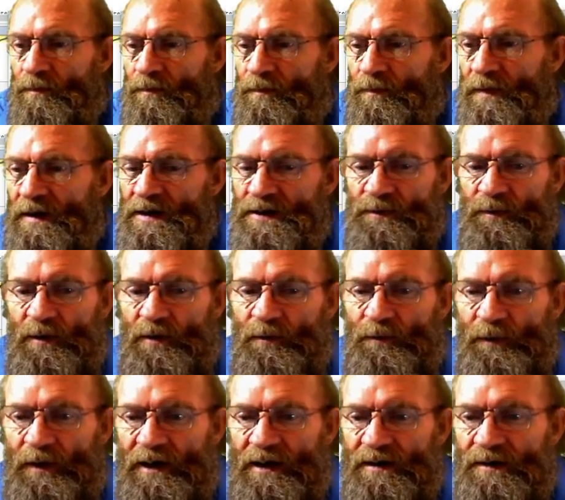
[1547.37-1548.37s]
please feel
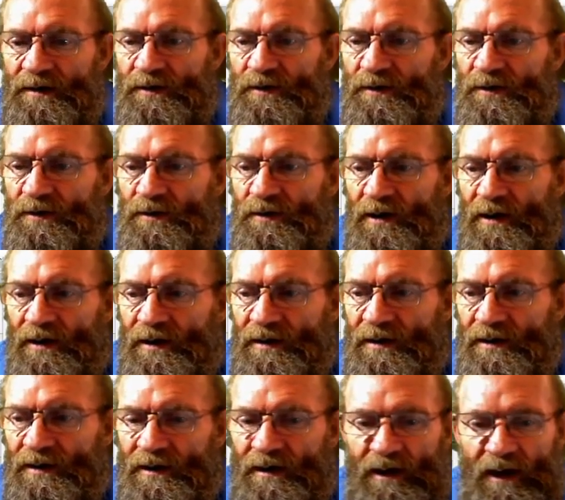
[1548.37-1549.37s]
free to go
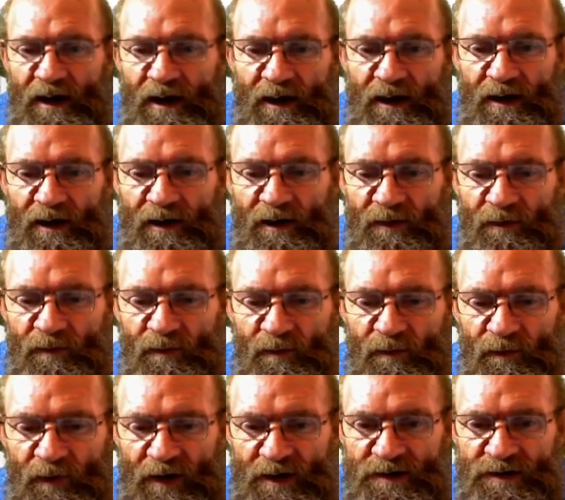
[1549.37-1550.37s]
and
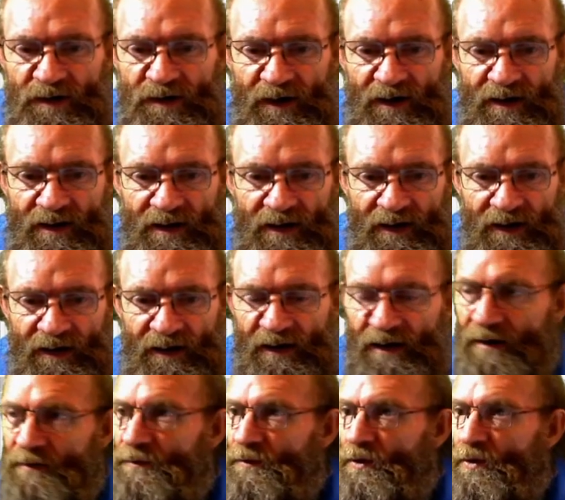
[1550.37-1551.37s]
venture in there
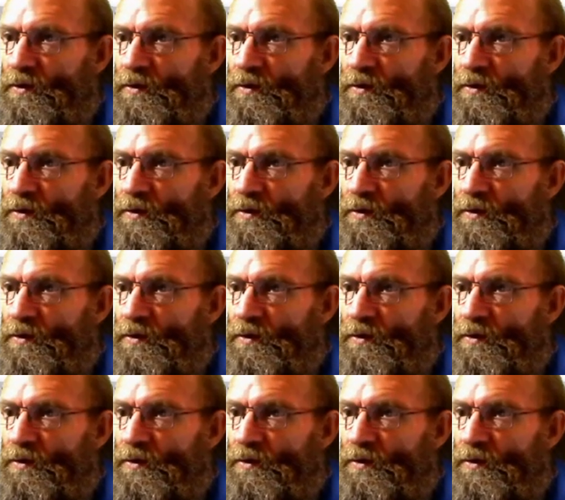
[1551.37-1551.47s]
if you